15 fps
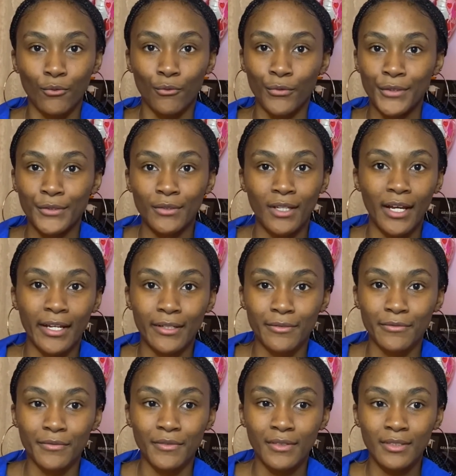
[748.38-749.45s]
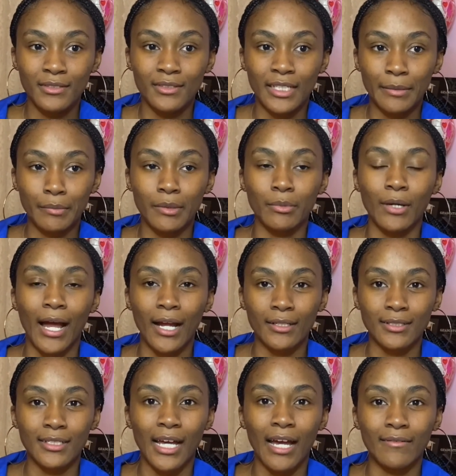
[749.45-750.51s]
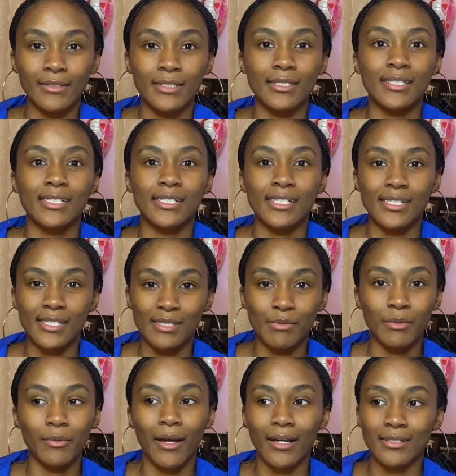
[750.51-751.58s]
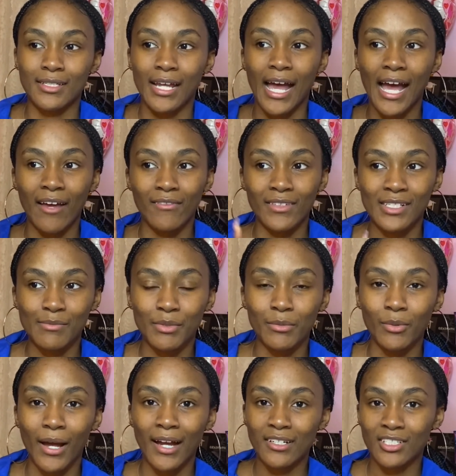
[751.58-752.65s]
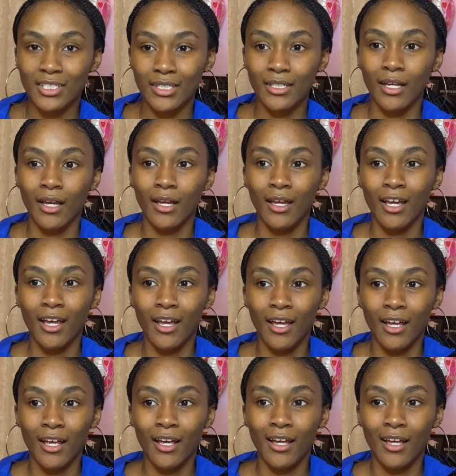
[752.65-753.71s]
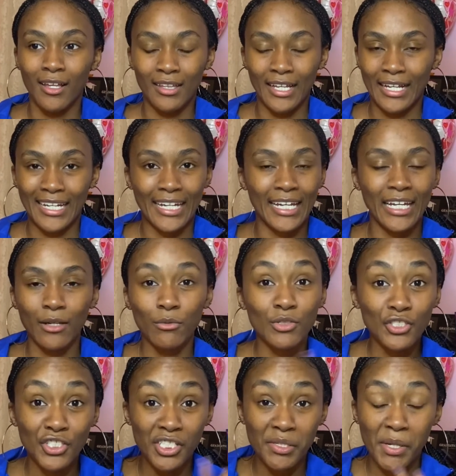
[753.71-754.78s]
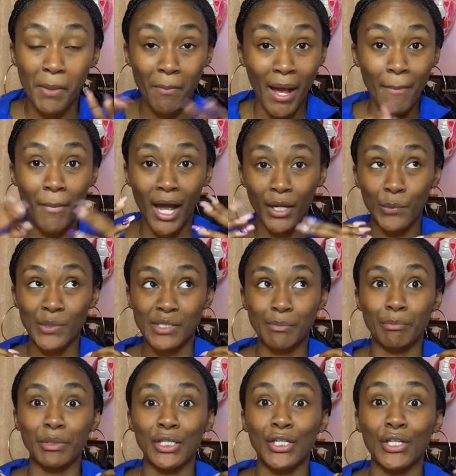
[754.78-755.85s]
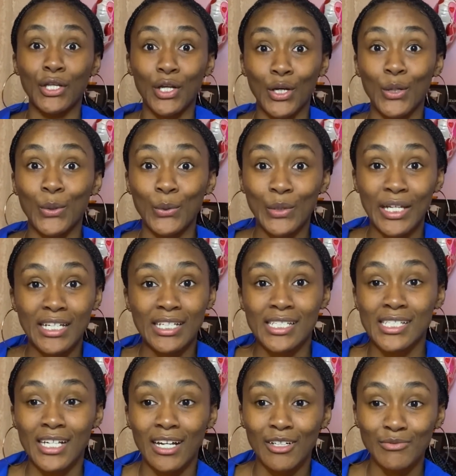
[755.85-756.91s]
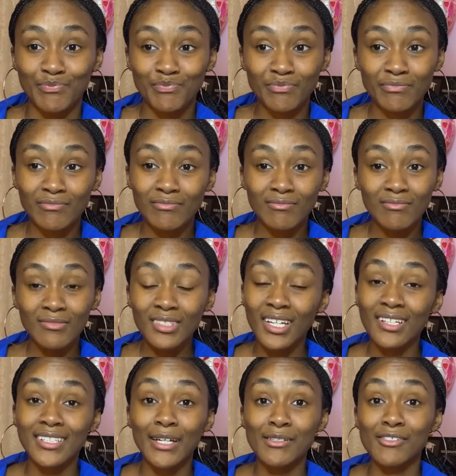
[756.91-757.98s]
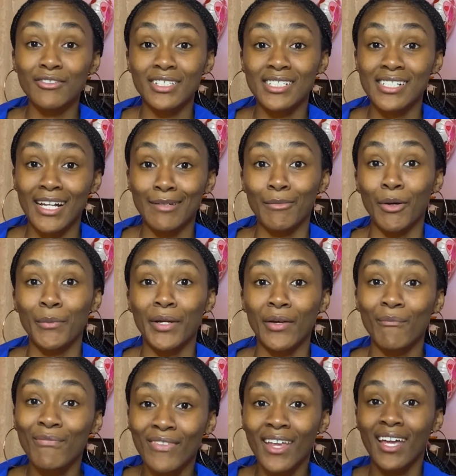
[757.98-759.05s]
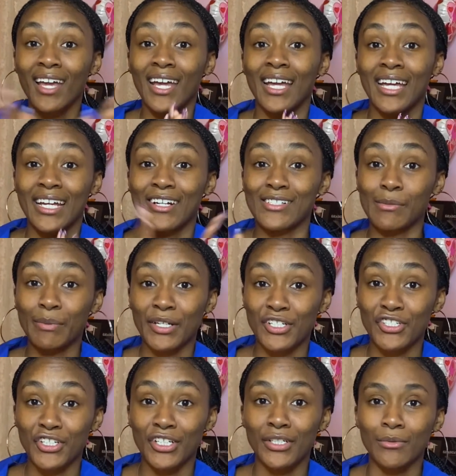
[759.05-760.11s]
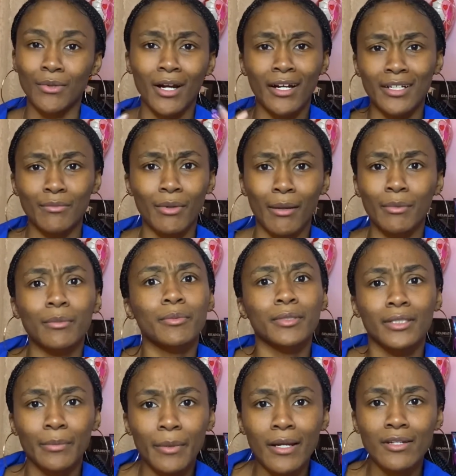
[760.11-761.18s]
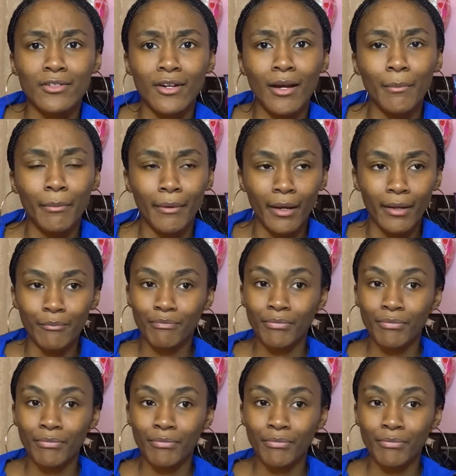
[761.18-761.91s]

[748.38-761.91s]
real life. Like people actually have these diseases, people actually have this, people actually, like, it was just, my mind was blown. And so that was a really exciting moment. Here's a picture. Well, I already probably put the picture up, but